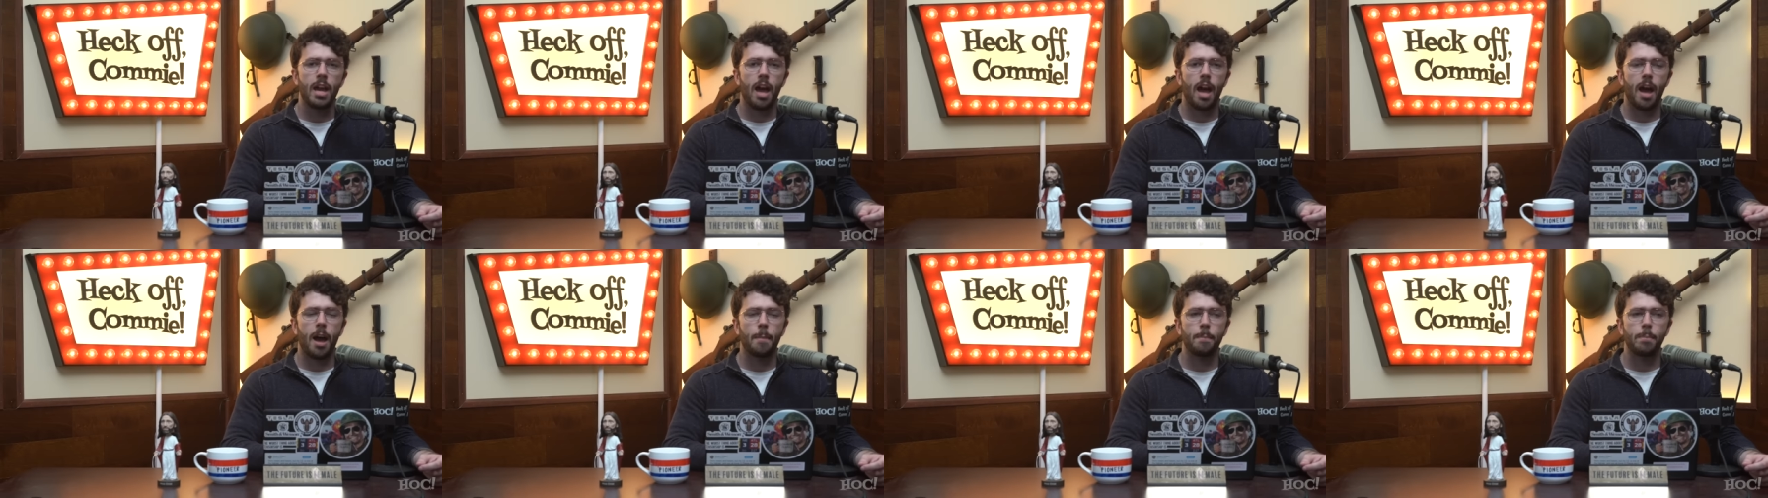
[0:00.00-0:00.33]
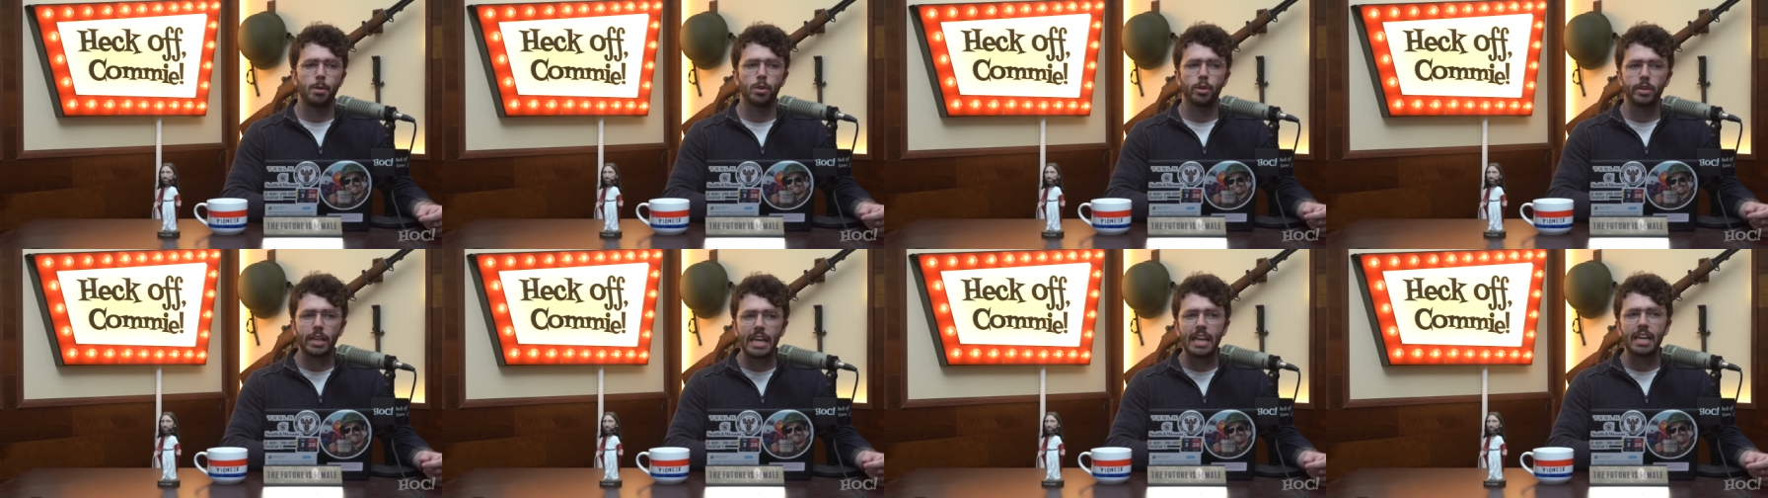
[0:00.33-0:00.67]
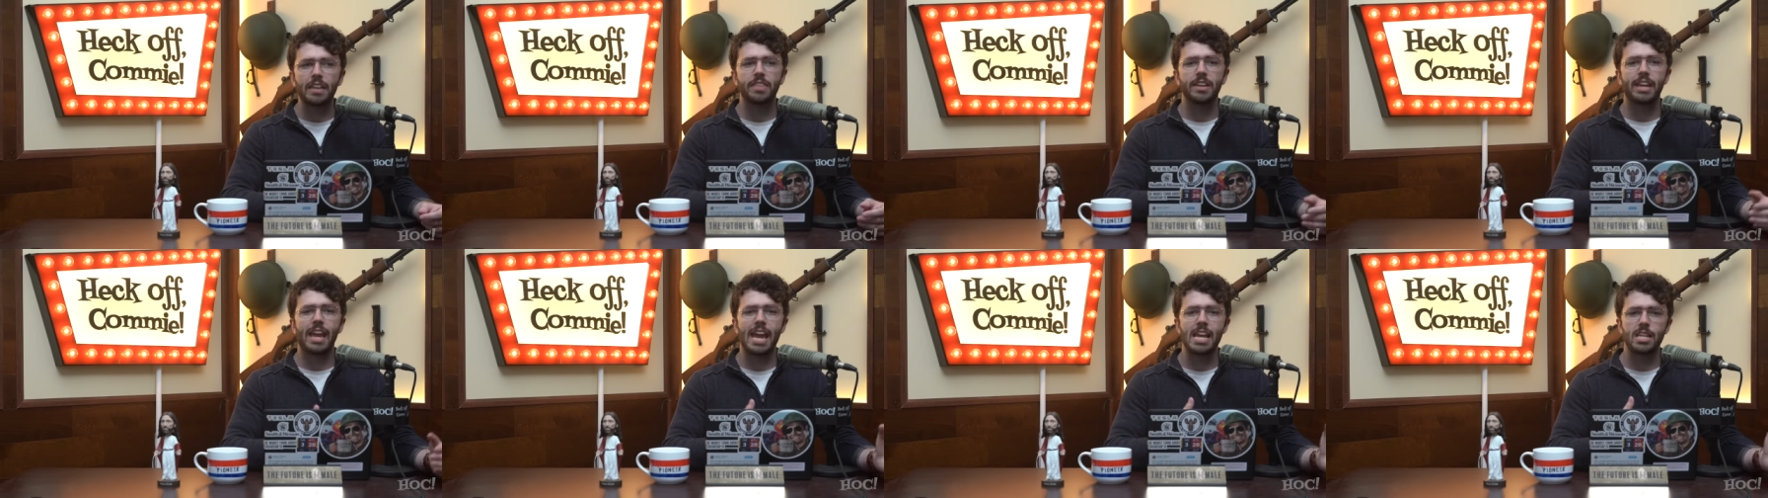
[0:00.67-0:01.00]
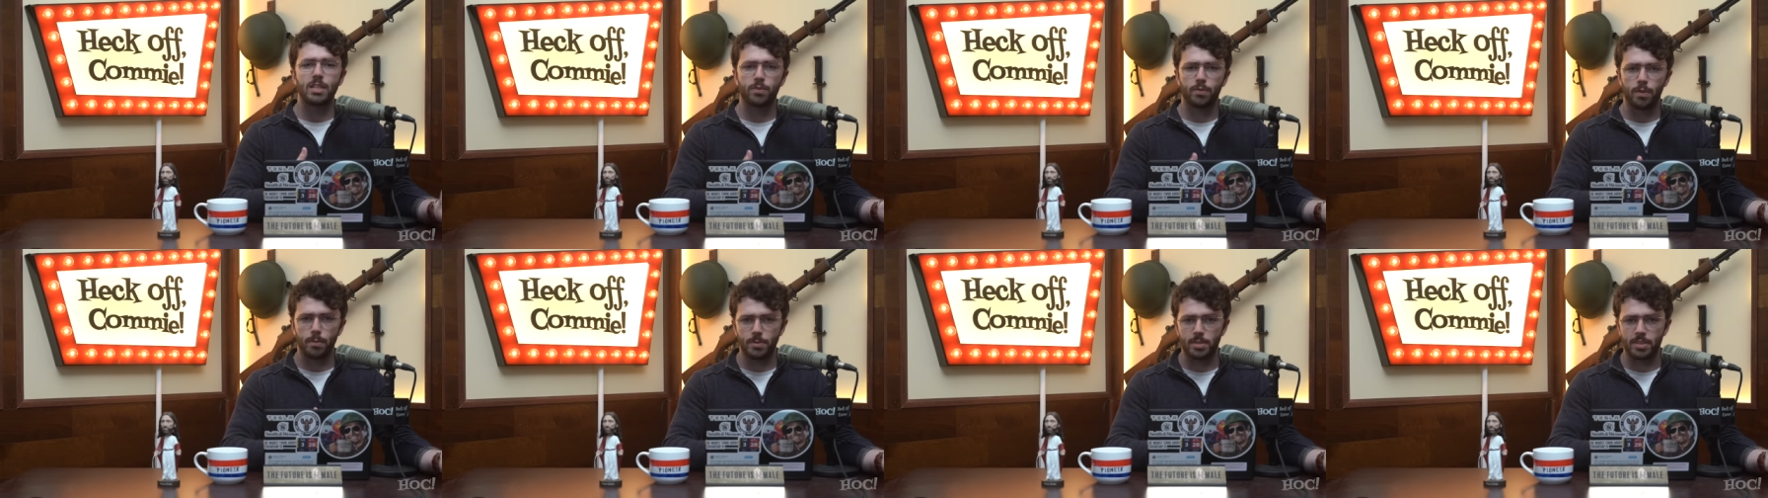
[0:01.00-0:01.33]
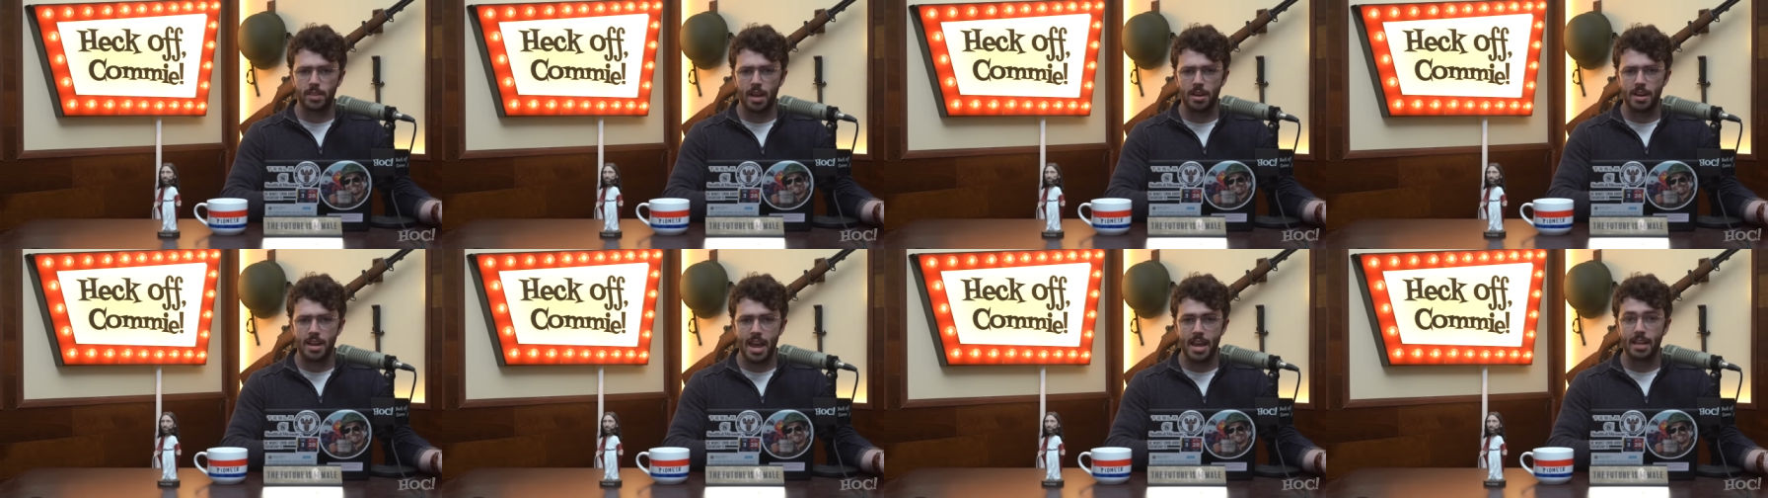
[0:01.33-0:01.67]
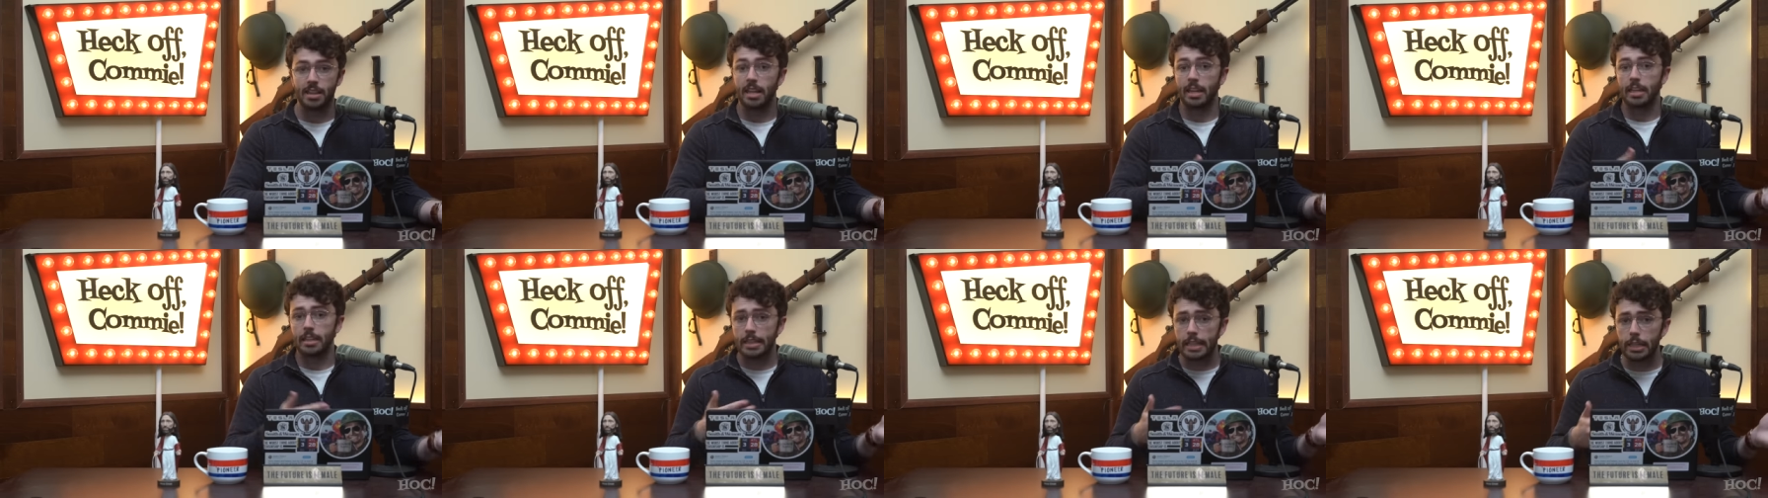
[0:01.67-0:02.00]
Um, but looking at the case from
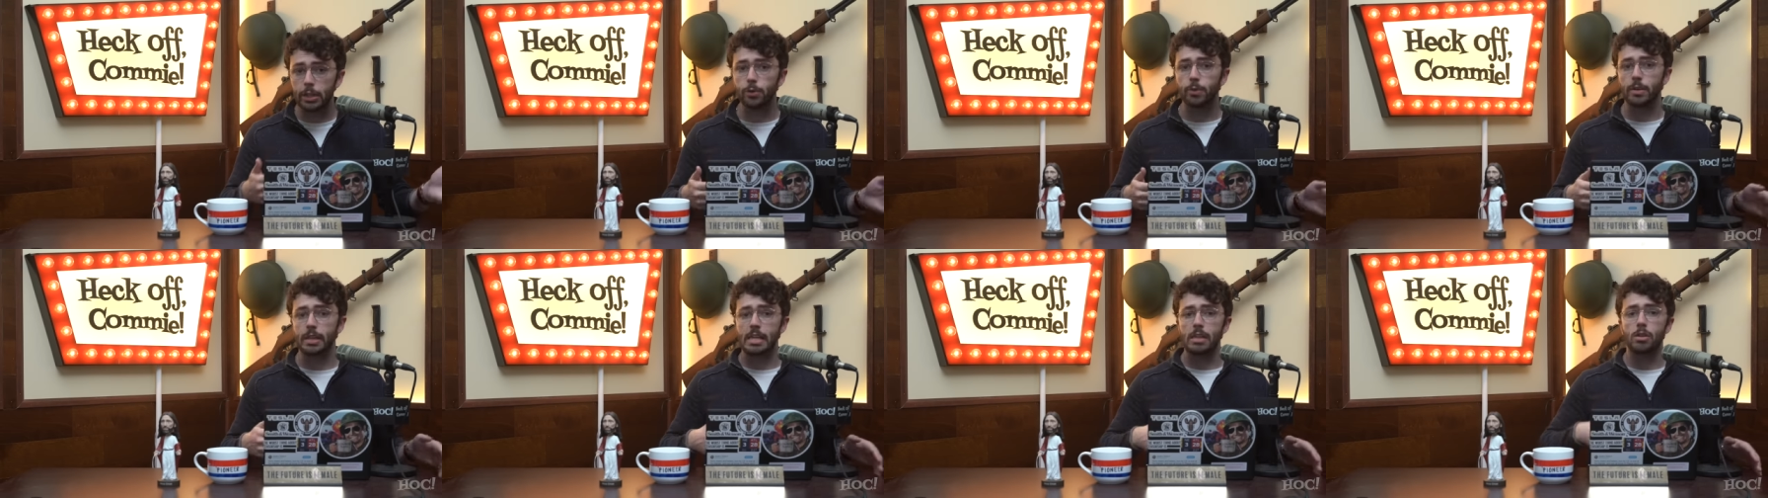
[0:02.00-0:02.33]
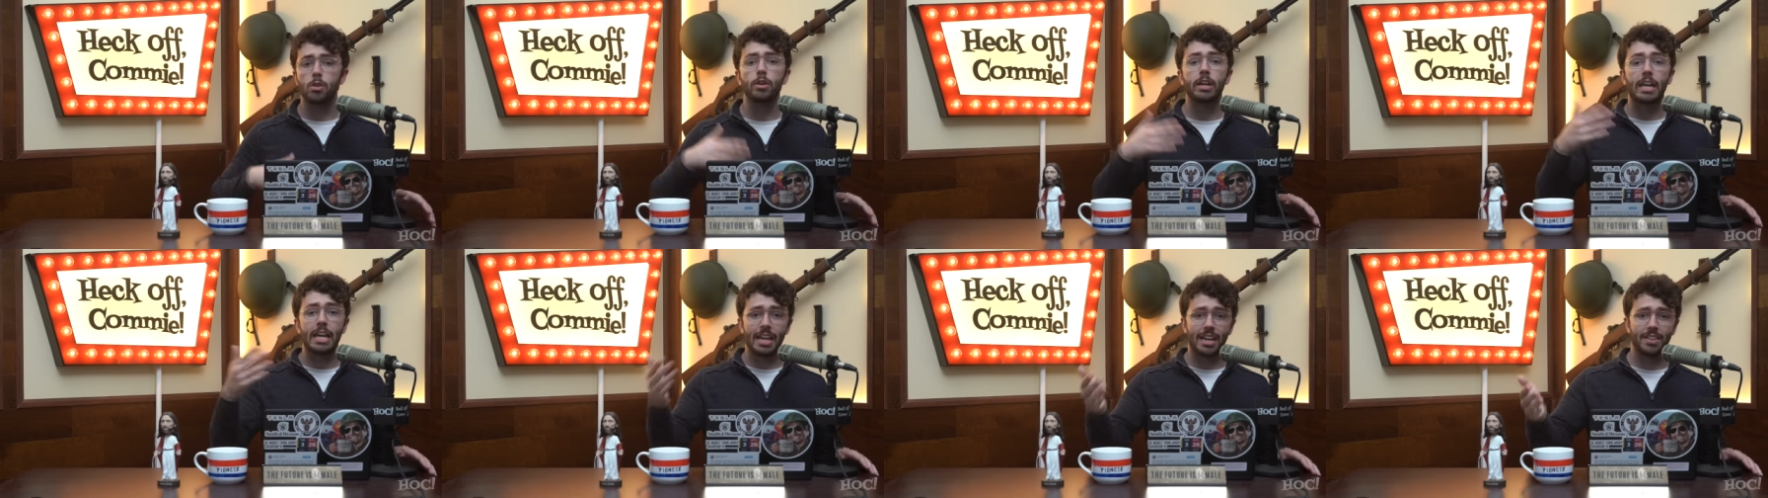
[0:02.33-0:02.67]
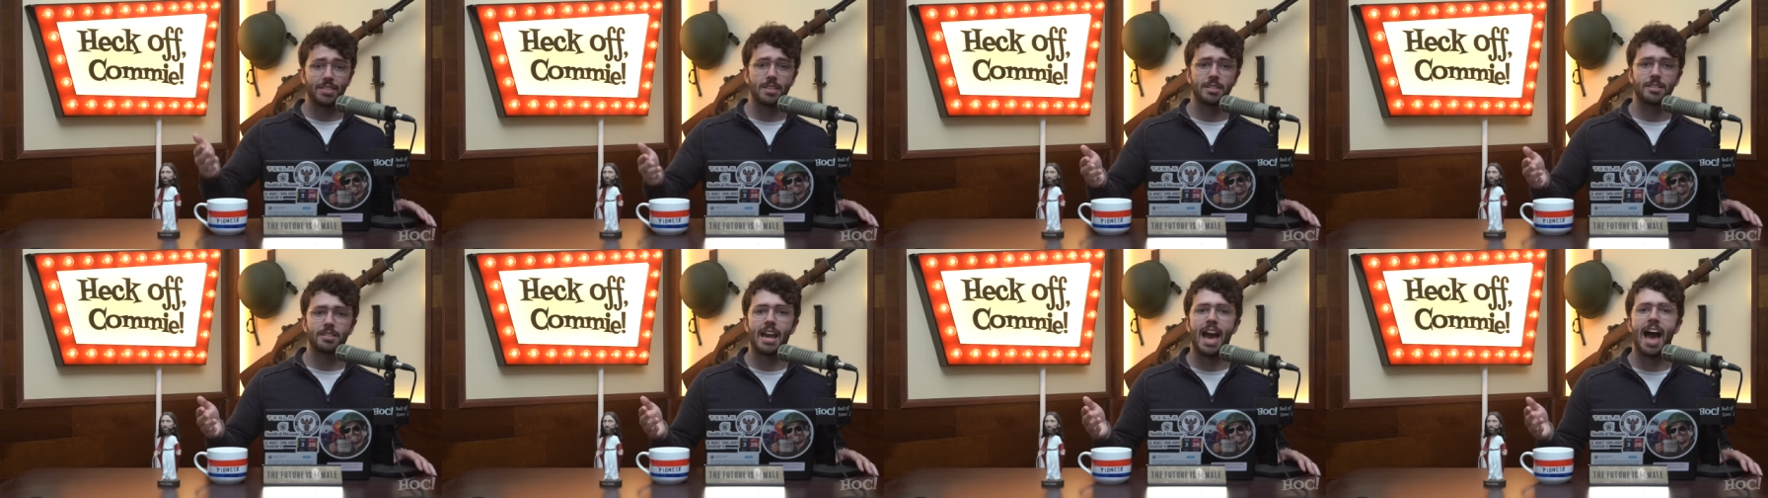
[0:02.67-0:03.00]
Sunday, like literally looking at this